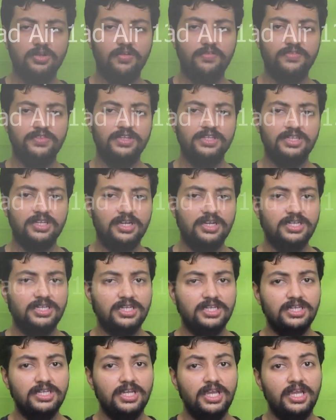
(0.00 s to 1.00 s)
of the
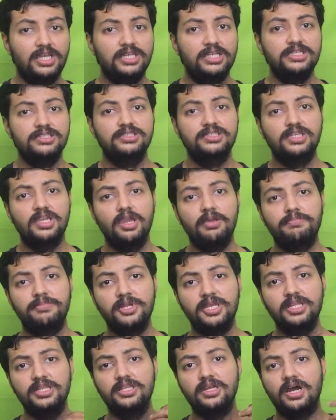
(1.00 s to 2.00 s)
13 is kept
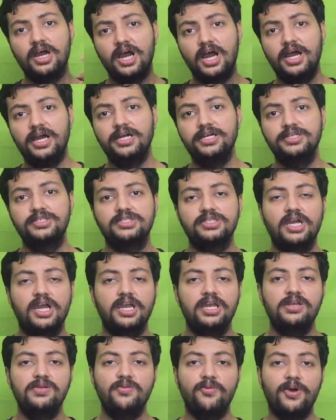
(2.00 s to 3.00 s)
in the higher
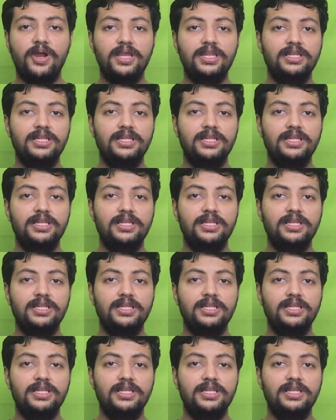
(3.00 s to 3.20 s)
side while